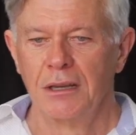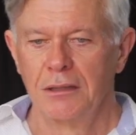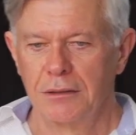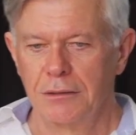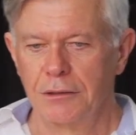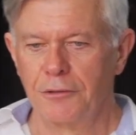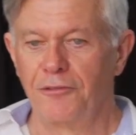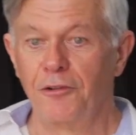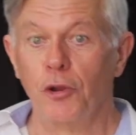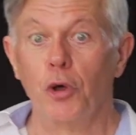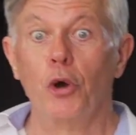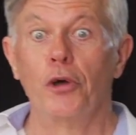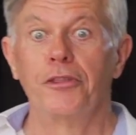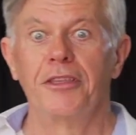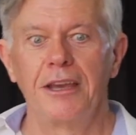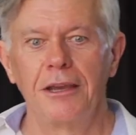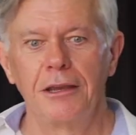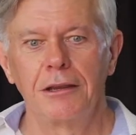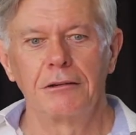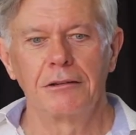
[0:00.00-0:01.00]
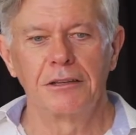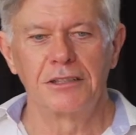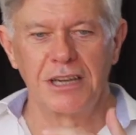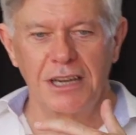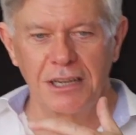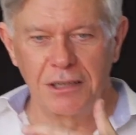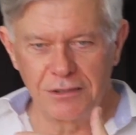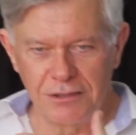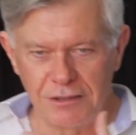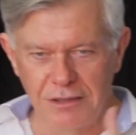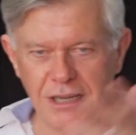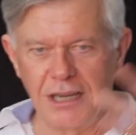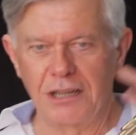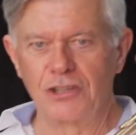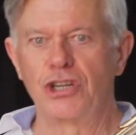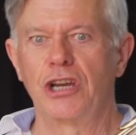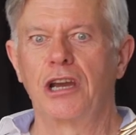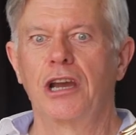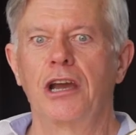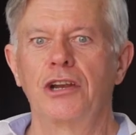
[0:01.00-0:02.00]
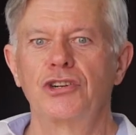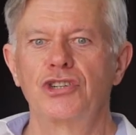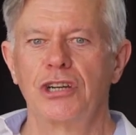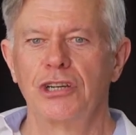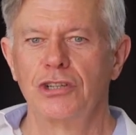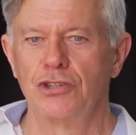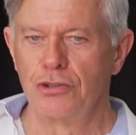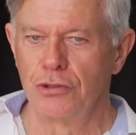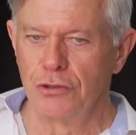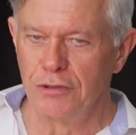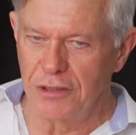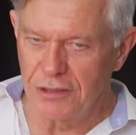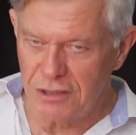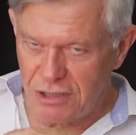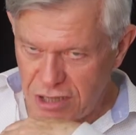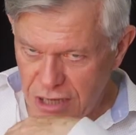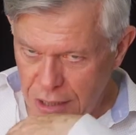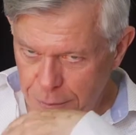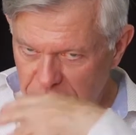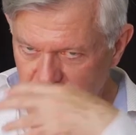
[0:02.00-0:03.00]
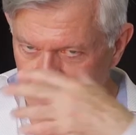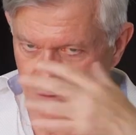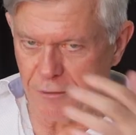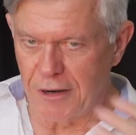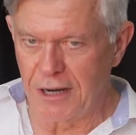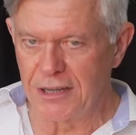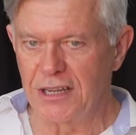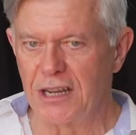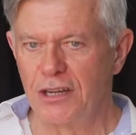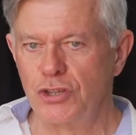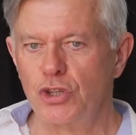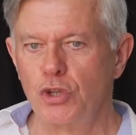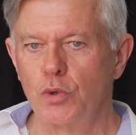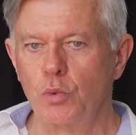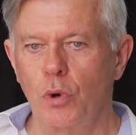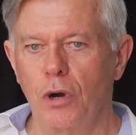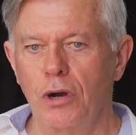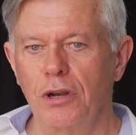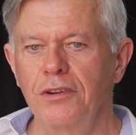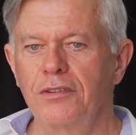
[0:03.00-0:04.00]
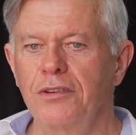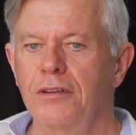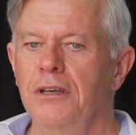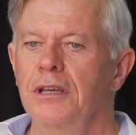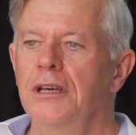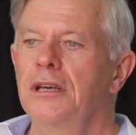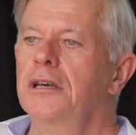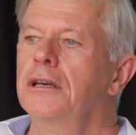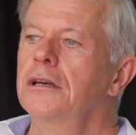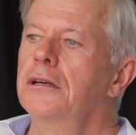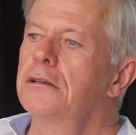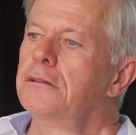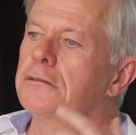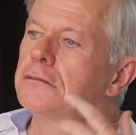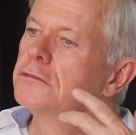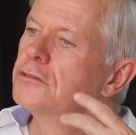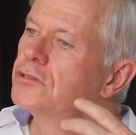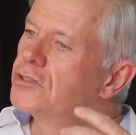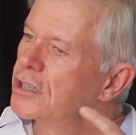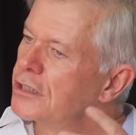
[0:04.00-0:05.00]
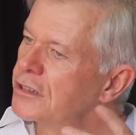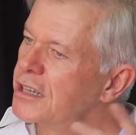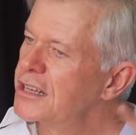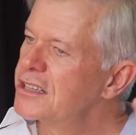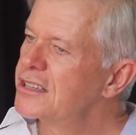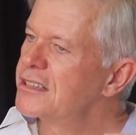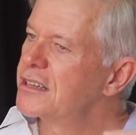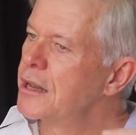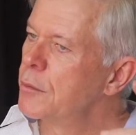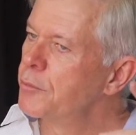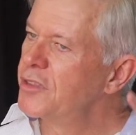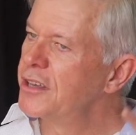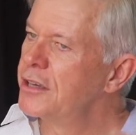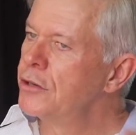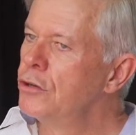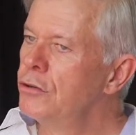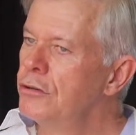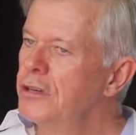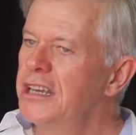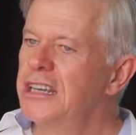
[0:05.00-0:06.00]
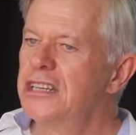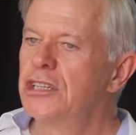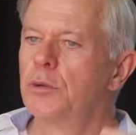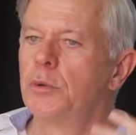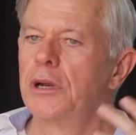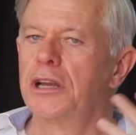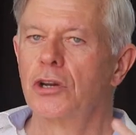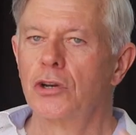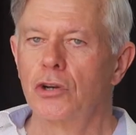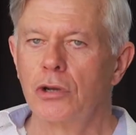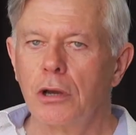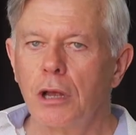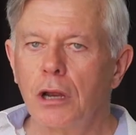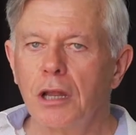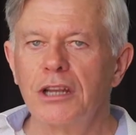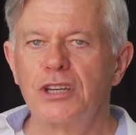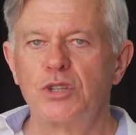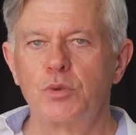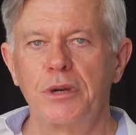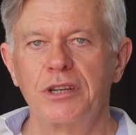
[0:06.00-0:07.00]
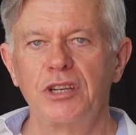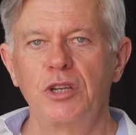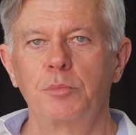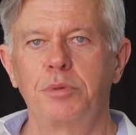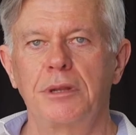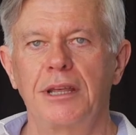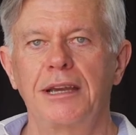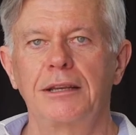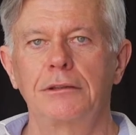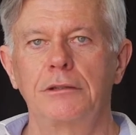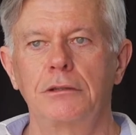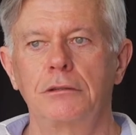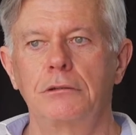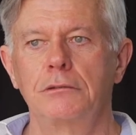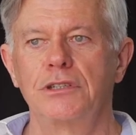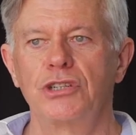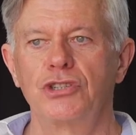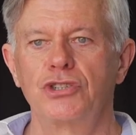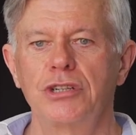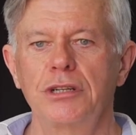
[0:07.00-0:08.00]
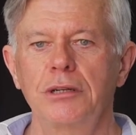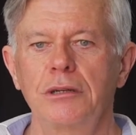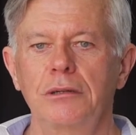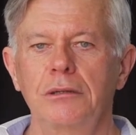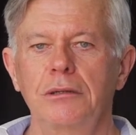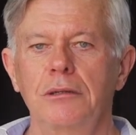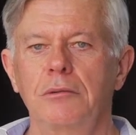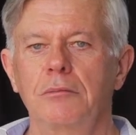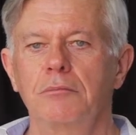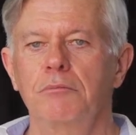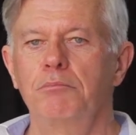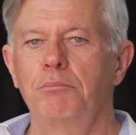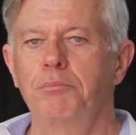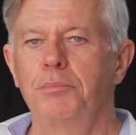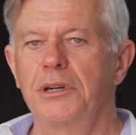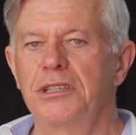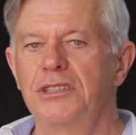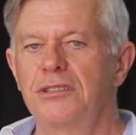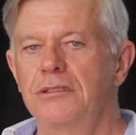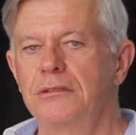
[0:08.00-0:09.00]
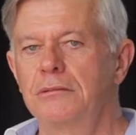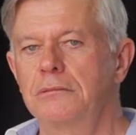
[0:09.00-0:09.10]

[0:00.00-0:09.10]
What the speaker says: the floor there and take charge and shape this phrase as you want. So that's something you need to acknowledge when you're playing the audition, but